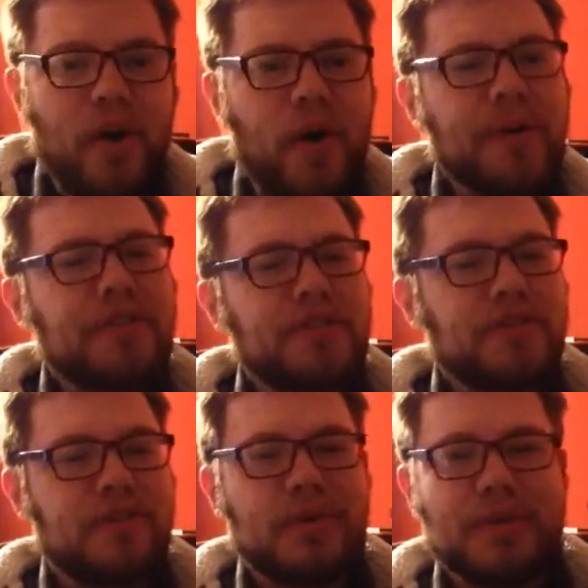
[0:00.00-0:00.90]
I
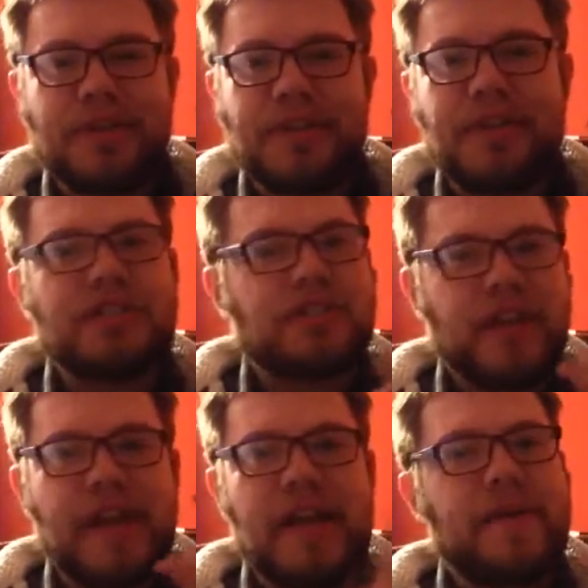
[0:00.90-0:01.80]
just thought that this
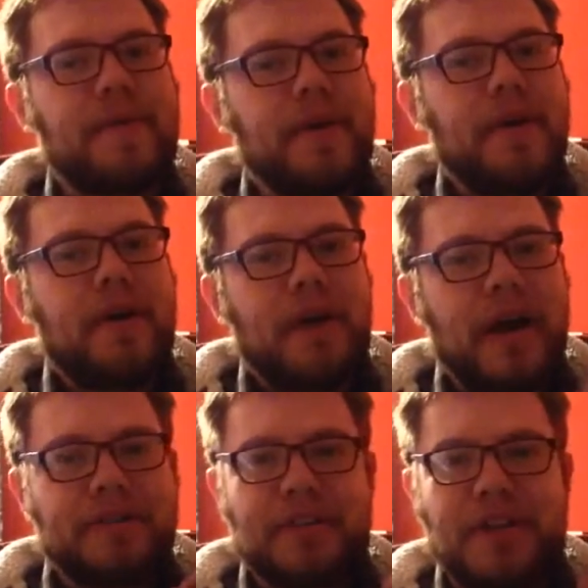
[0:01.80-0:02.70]
scene
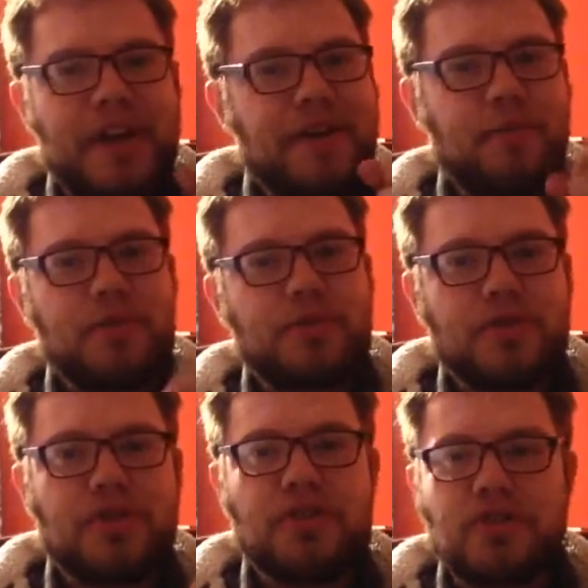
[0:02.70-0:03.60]
at the end was
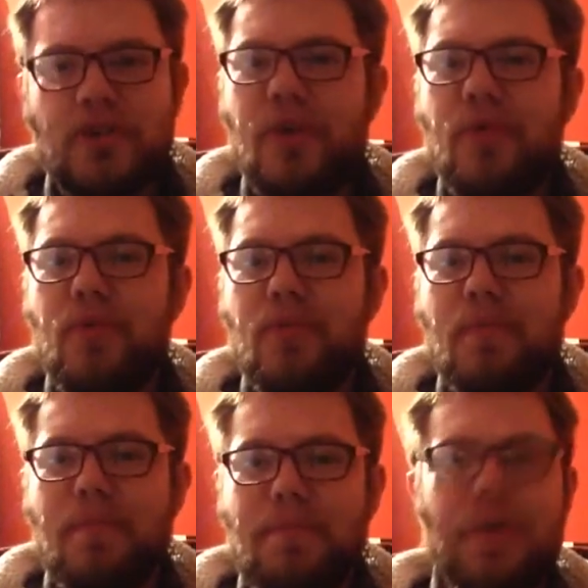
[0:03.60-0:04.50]
just so
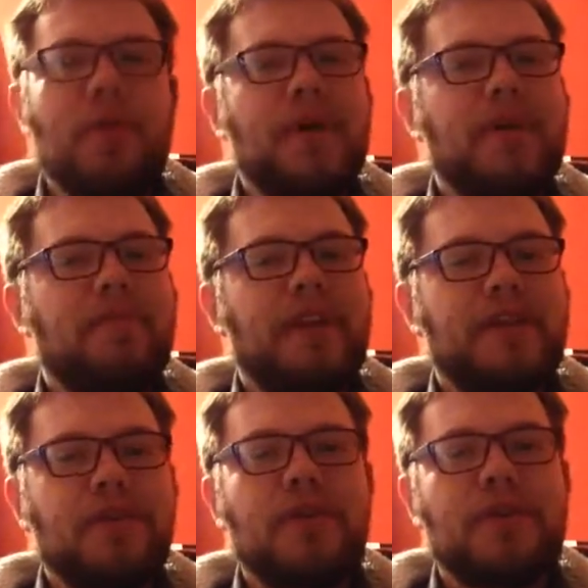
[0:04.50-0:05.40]
beautifully
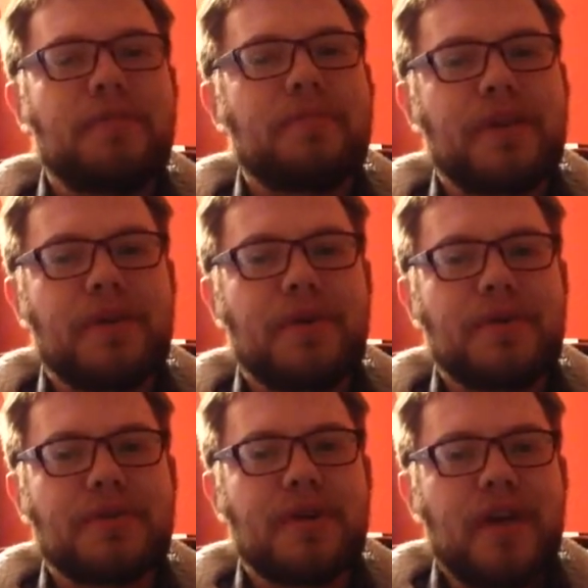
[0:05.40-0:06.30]
done,
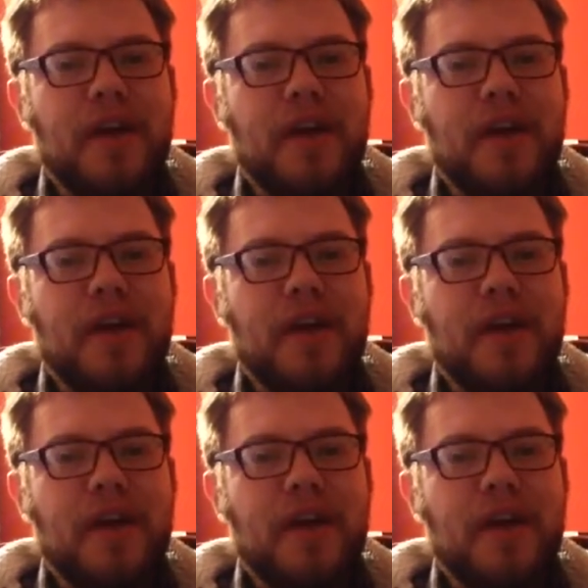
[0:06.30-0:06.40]
because